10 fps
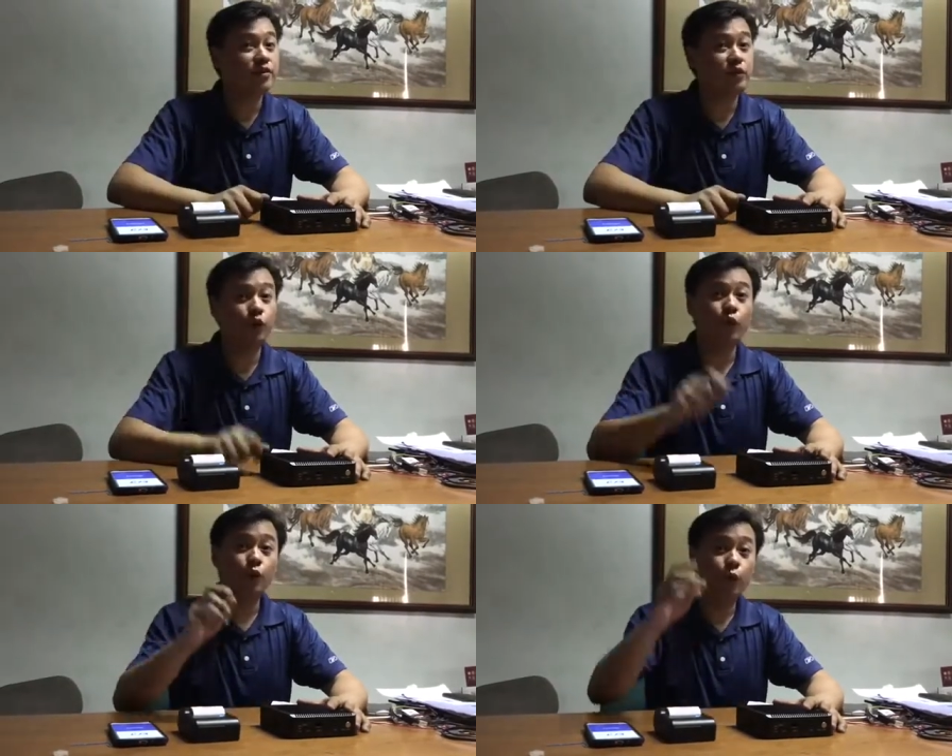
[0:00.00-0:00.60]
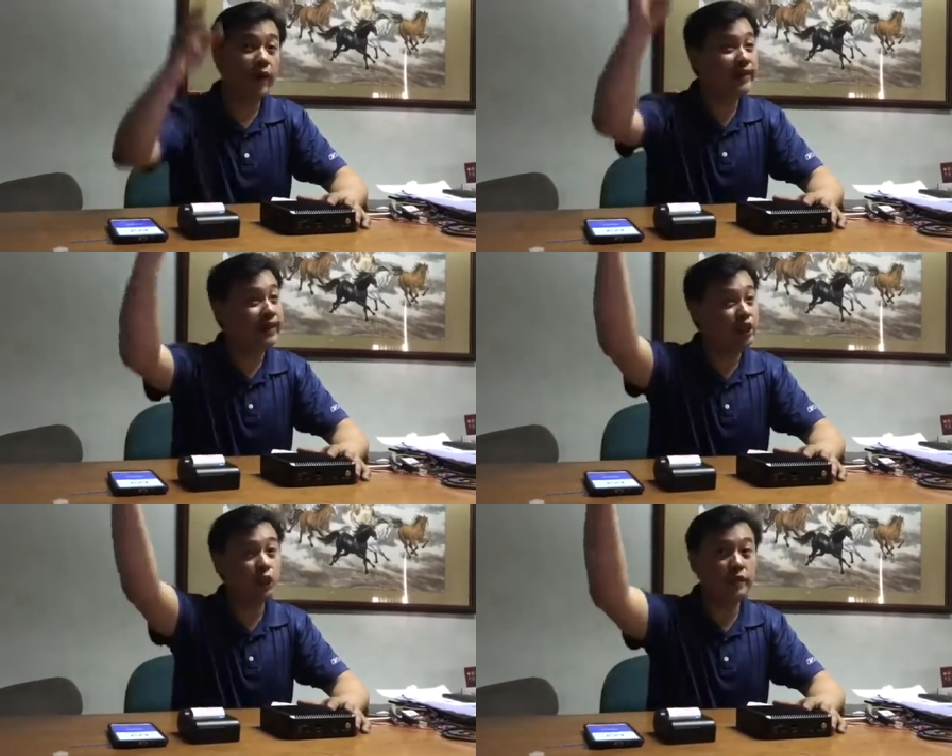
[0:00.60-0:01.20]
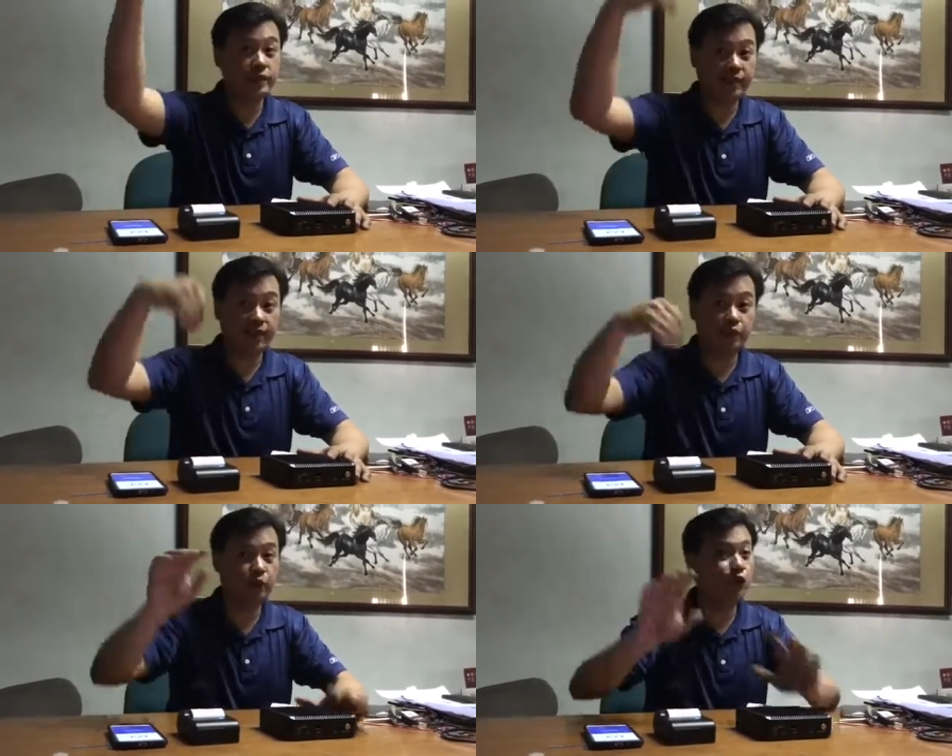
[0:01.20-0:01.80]
So when that queue is
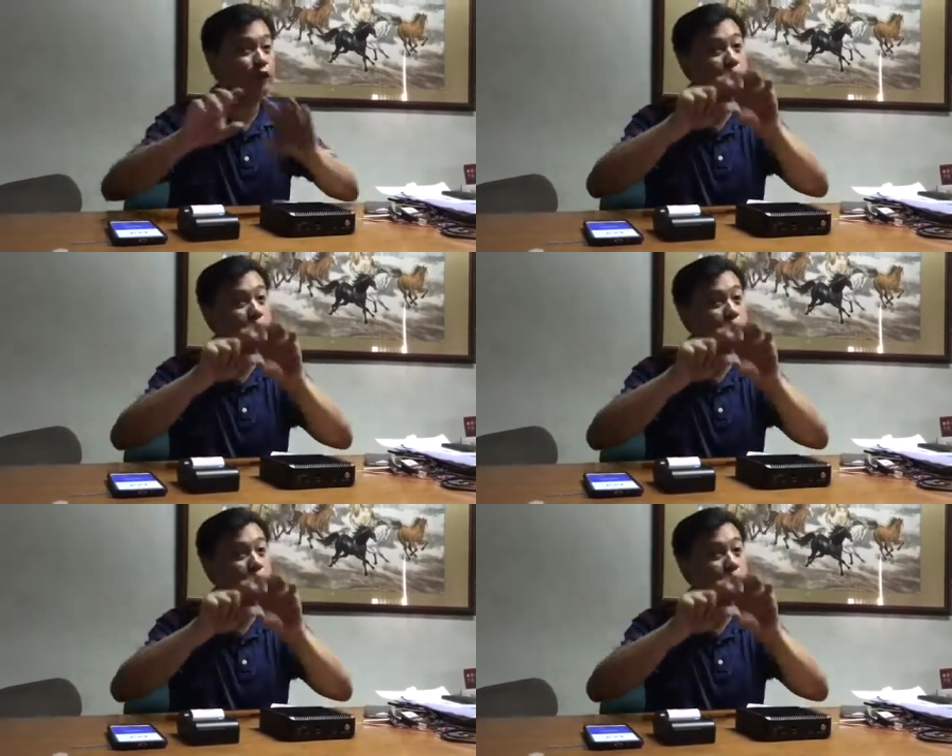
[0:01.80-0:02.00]
assigned to you,